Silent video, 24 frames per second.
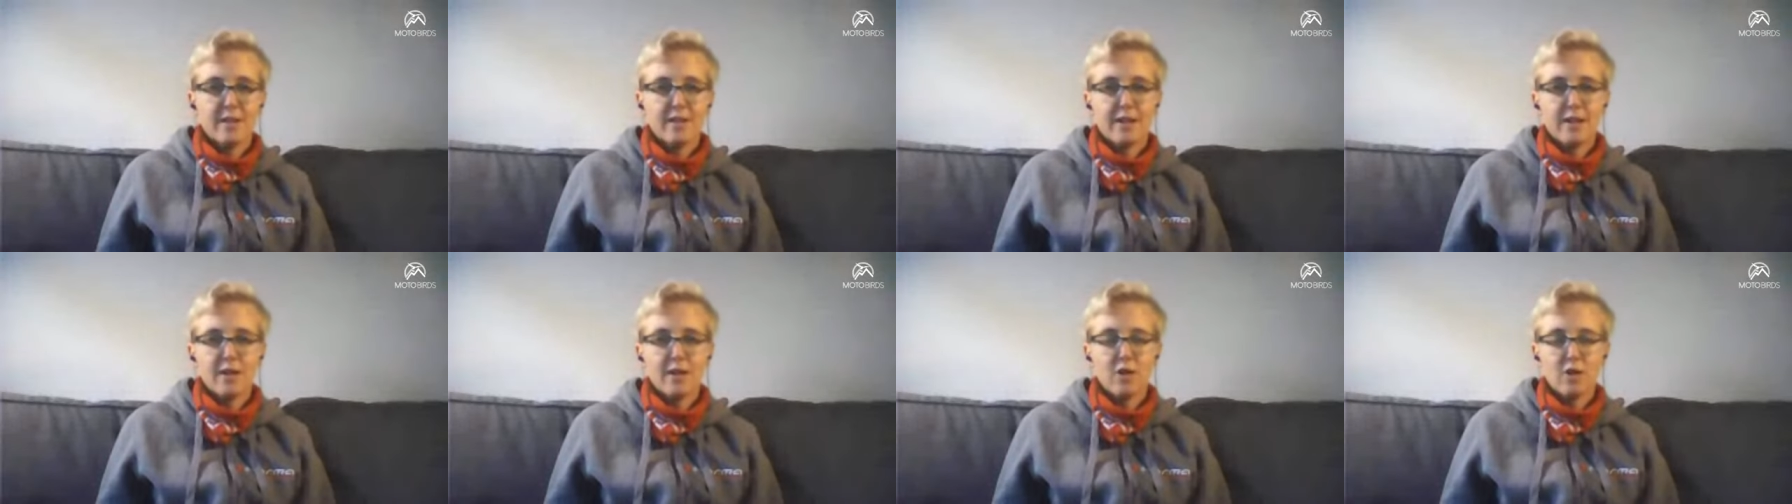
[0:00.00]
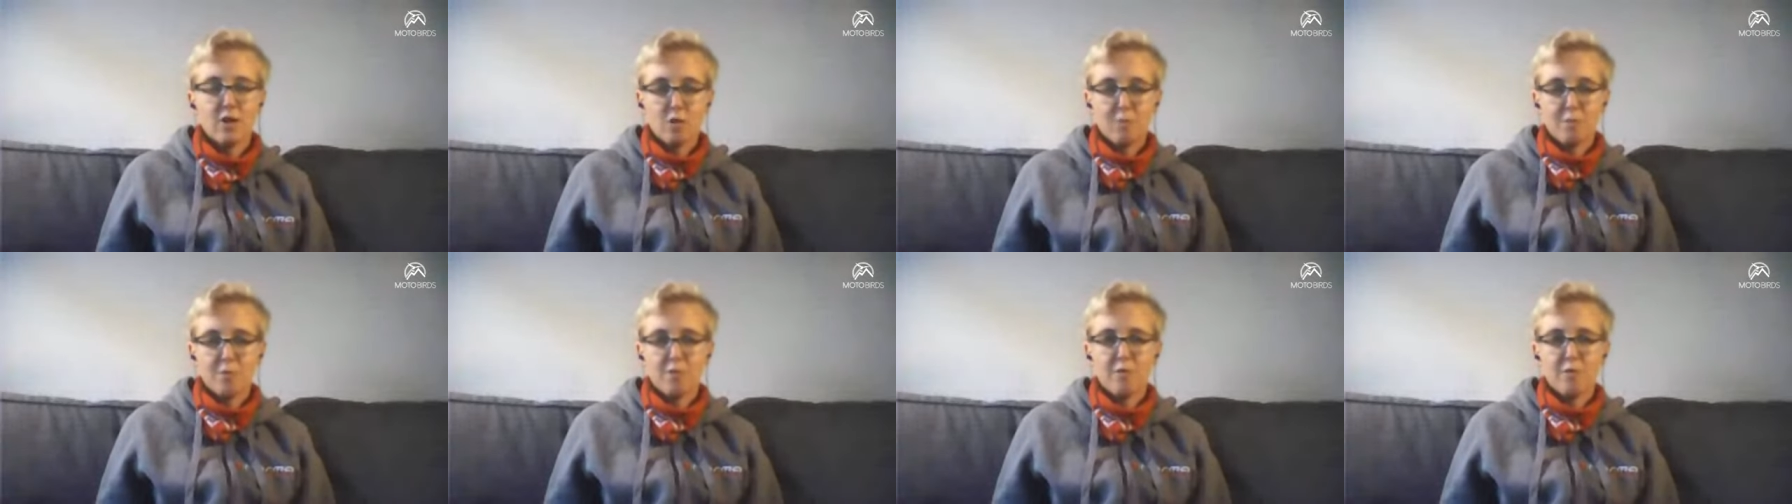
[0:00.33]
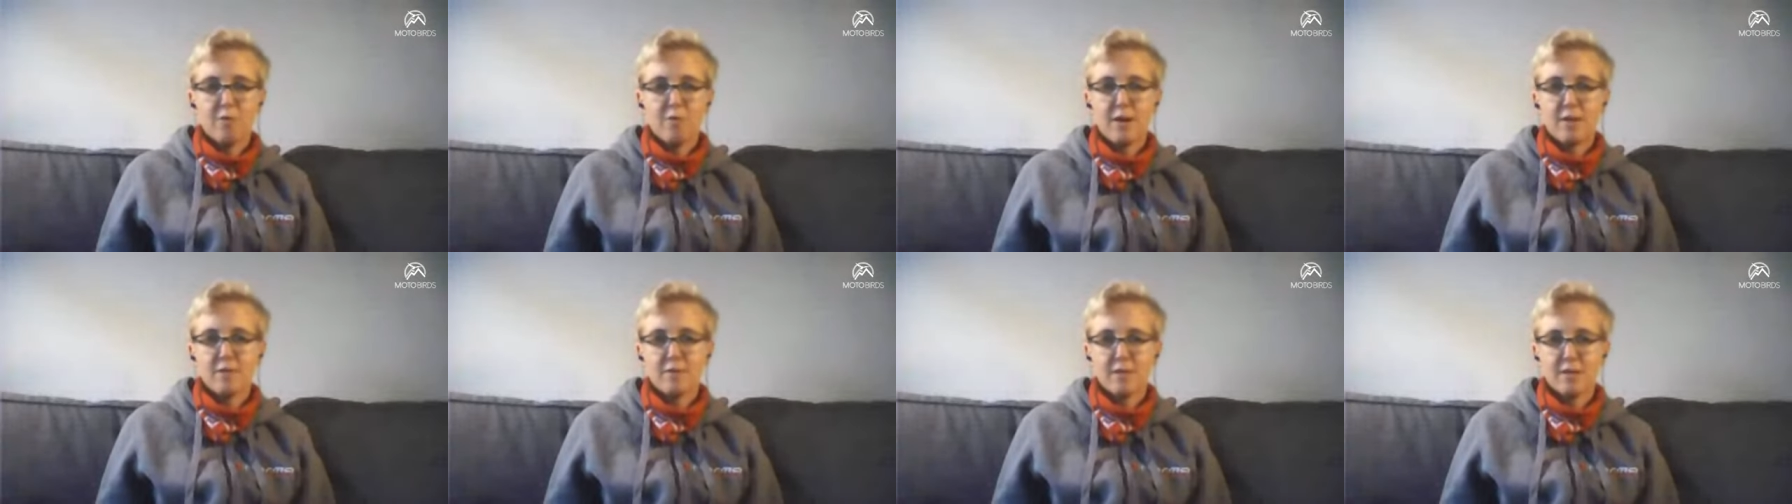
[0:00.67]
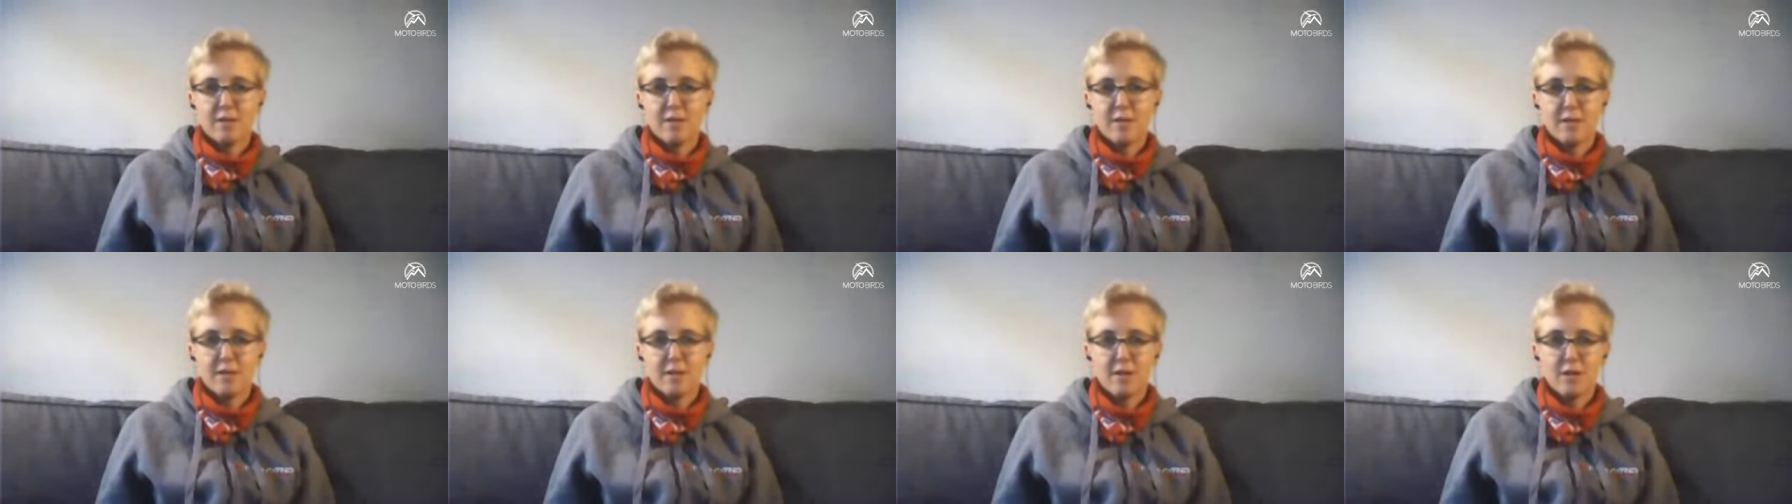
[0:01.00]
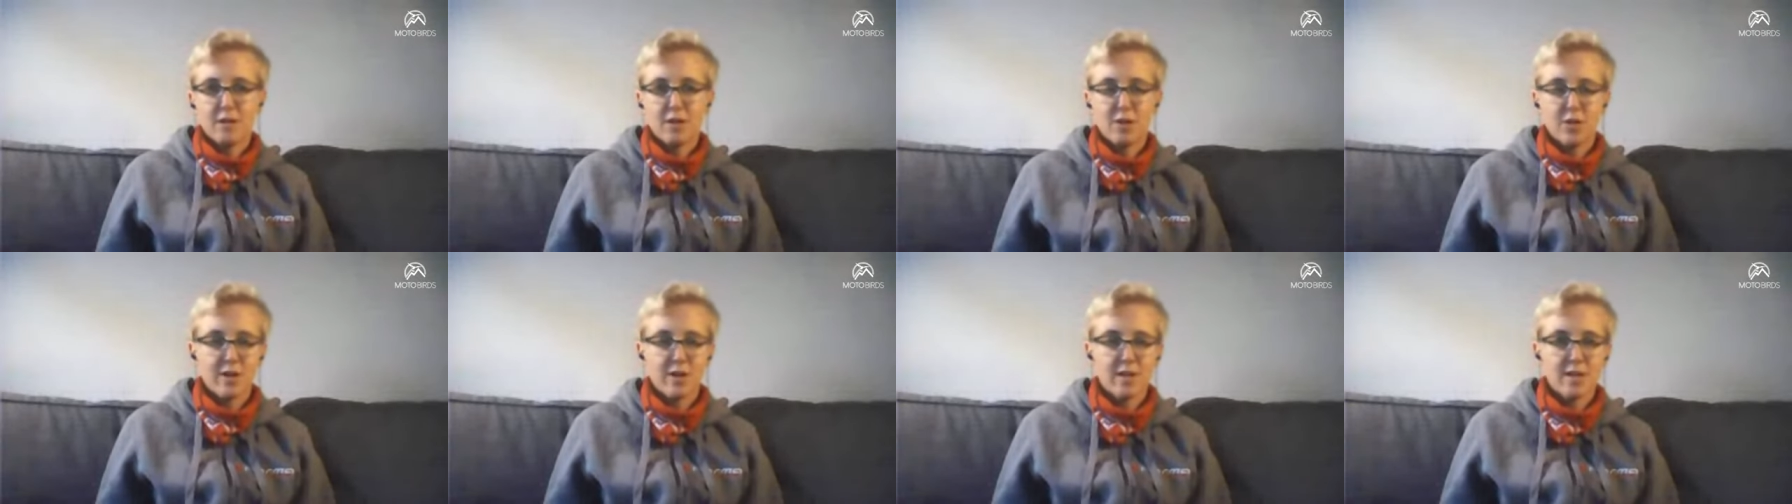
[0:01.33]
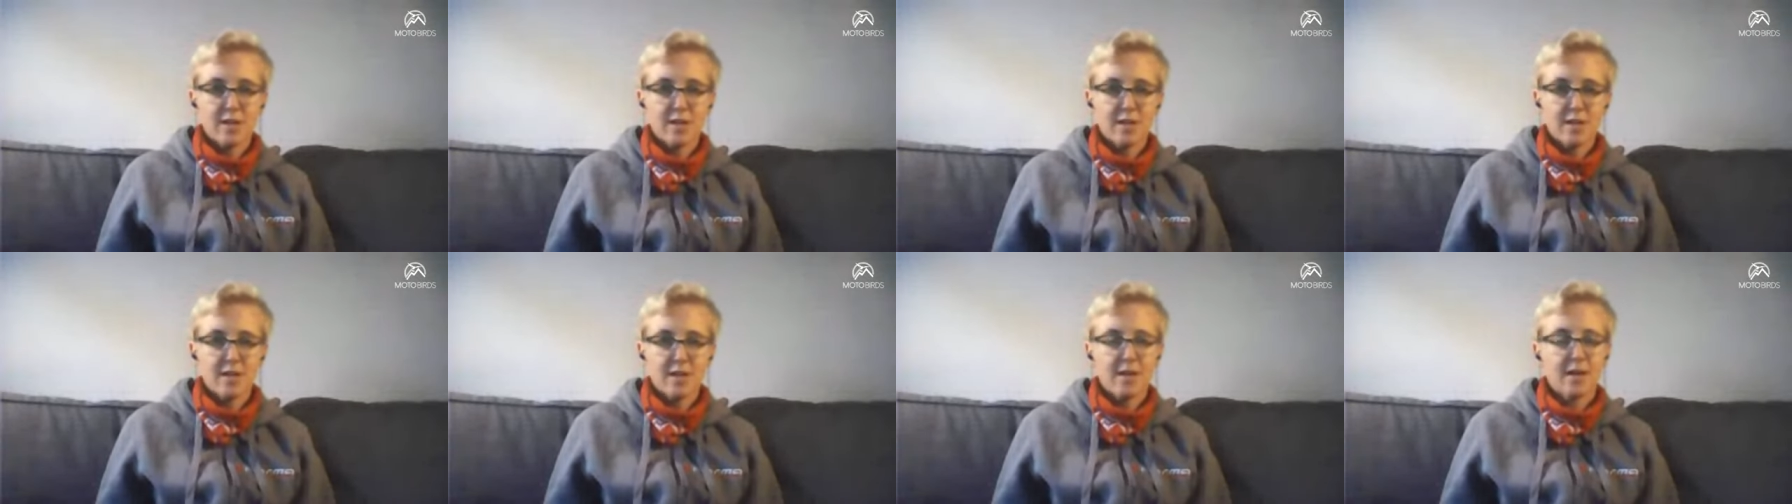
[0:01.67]
I hope you found it
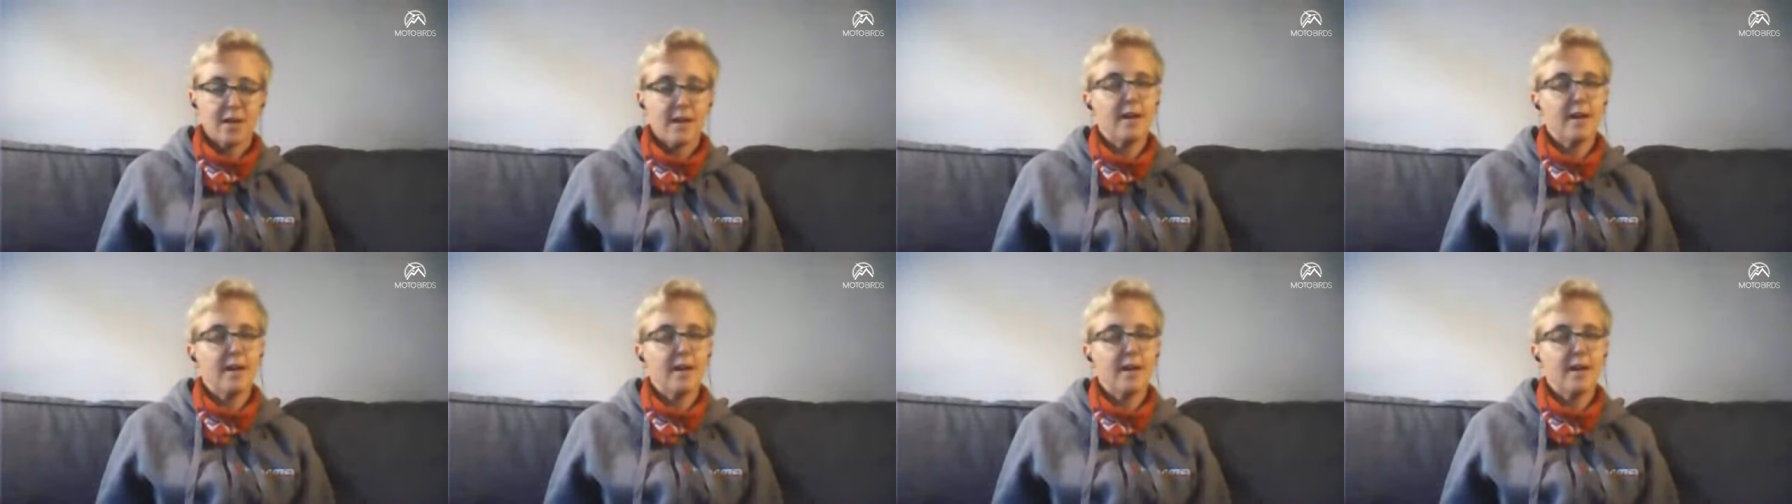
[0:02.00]
interesting.